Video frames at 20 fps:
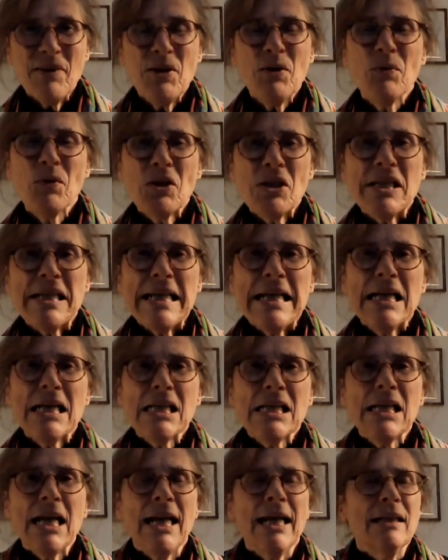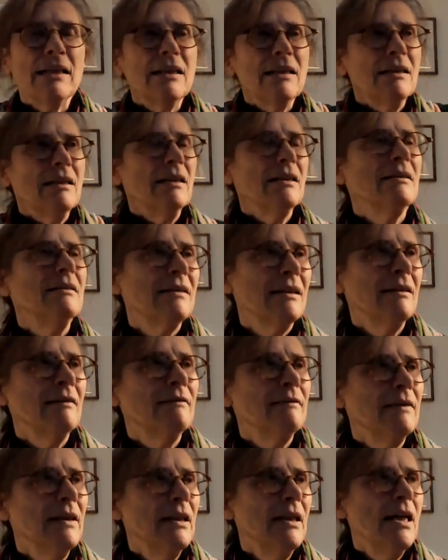You will see her saying to
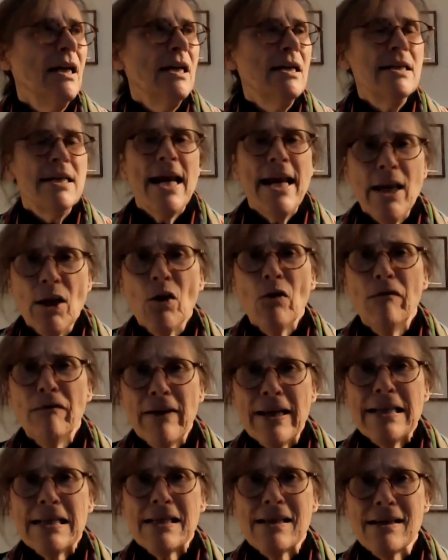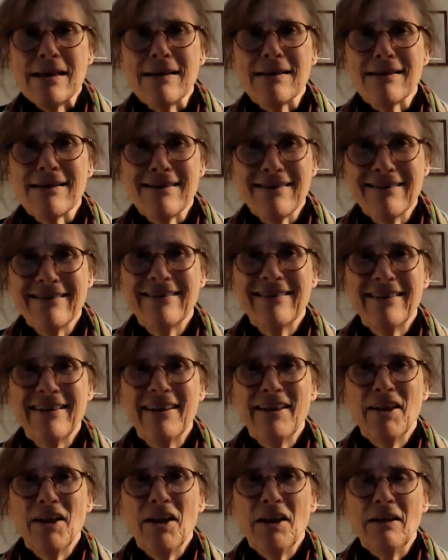herself, take your fences,
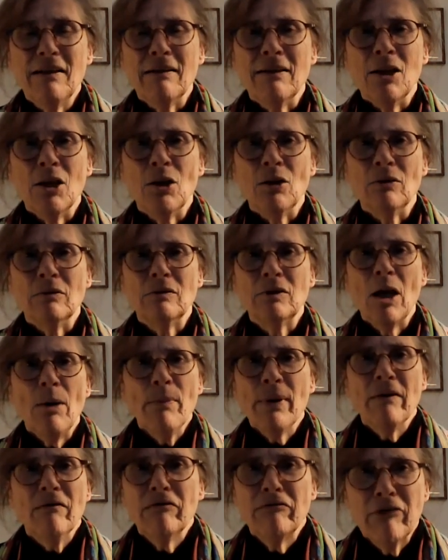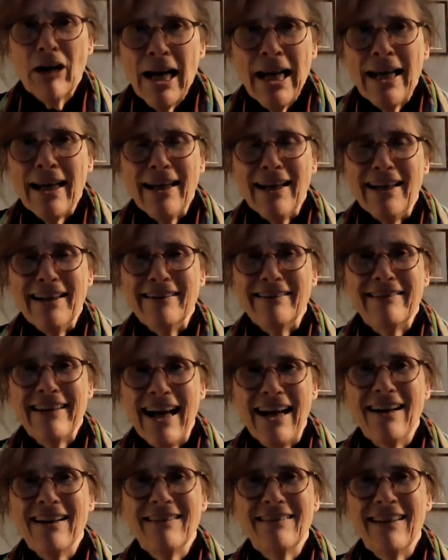you know, don't be afraid,
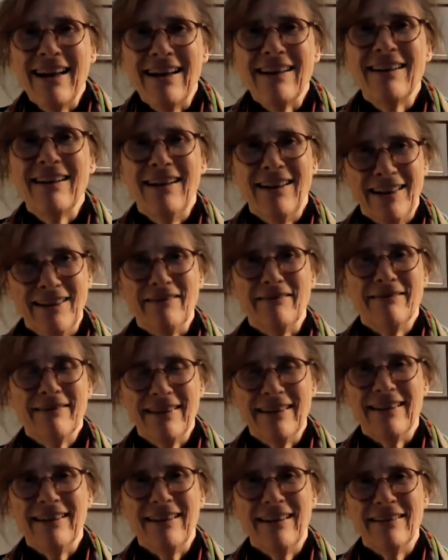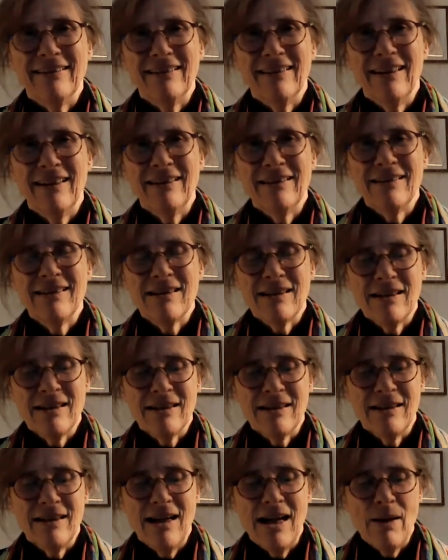that kind of thing. And
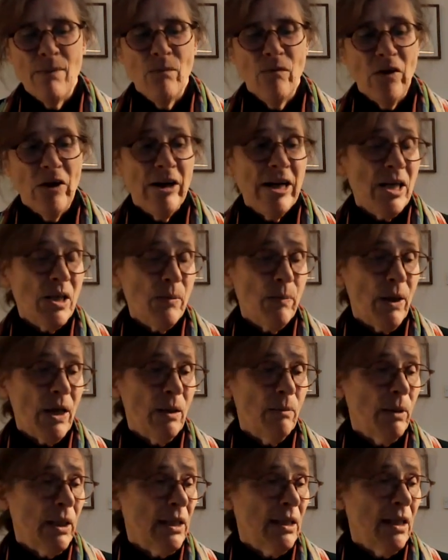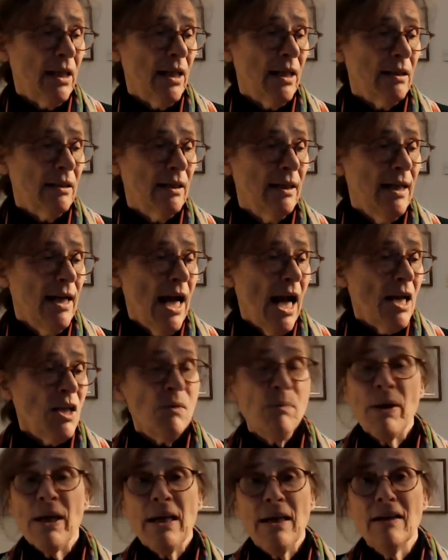I'm very inspired by that. And
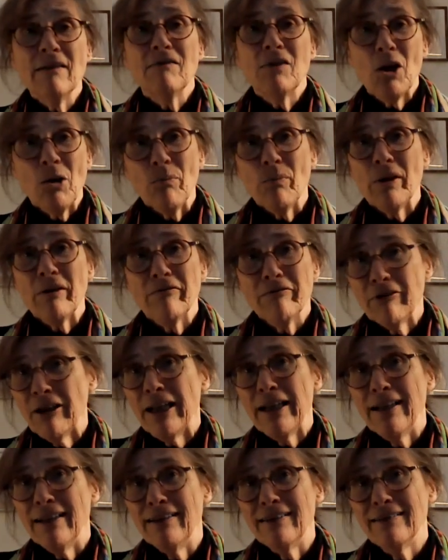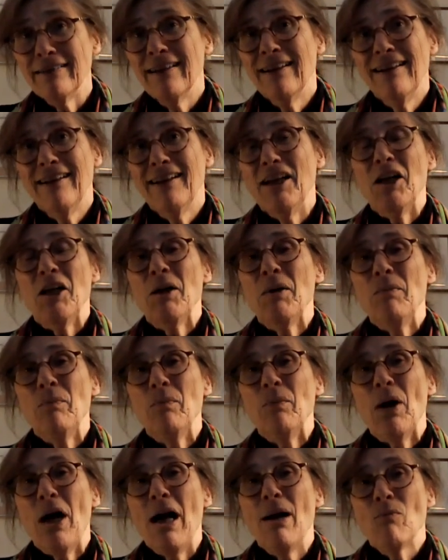speaking of don't be afraid,
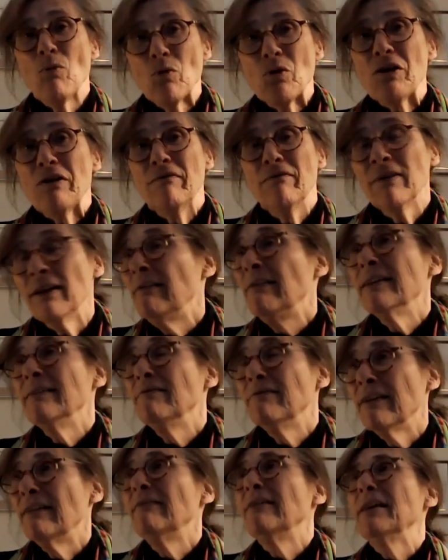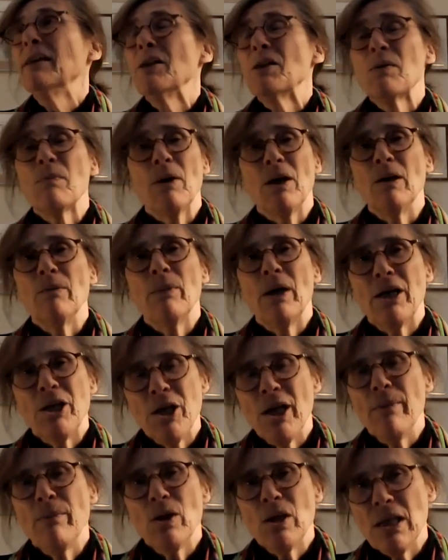I'm also very, very inspired by
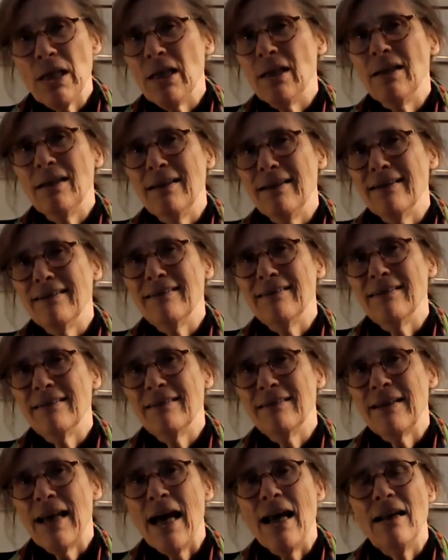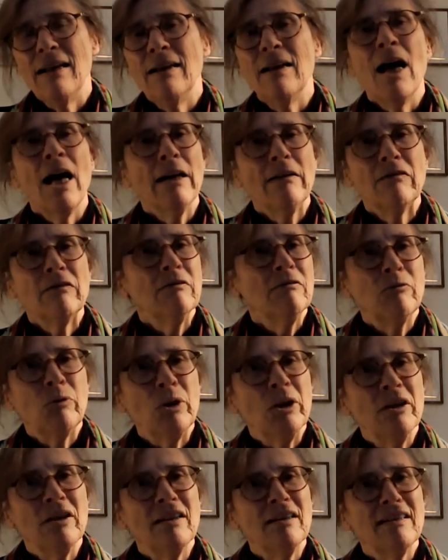Seamus Heaney and that life of
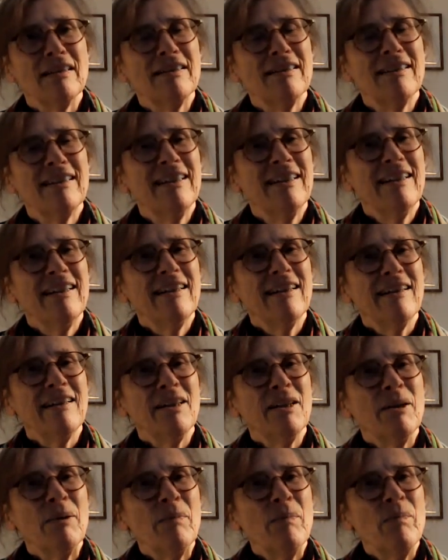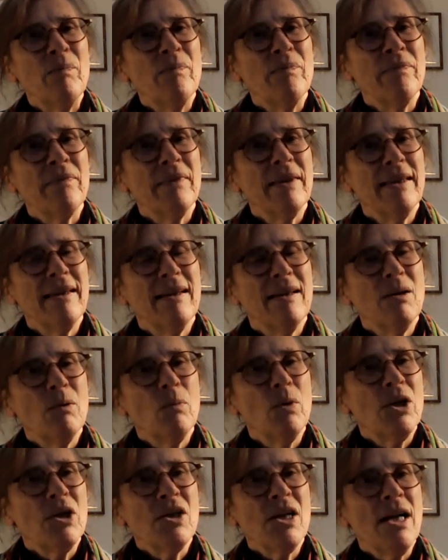work,
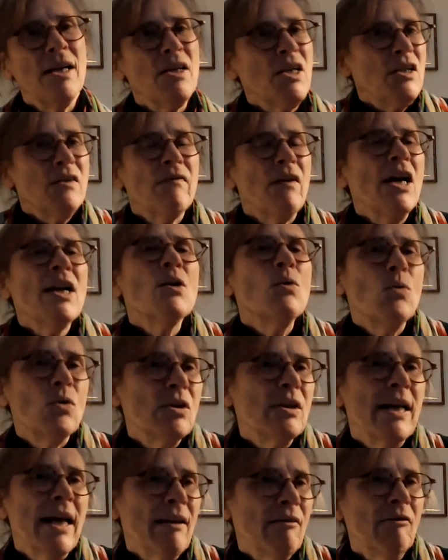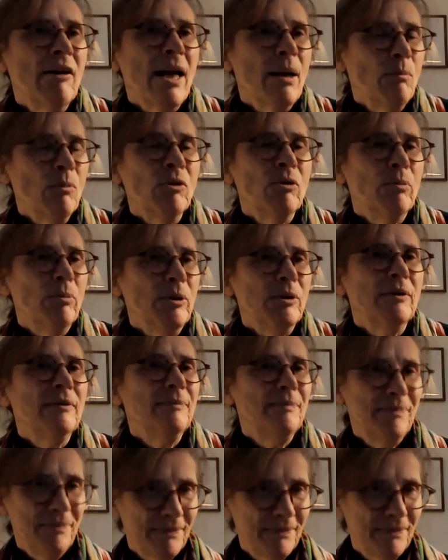which I just find altogether admirable.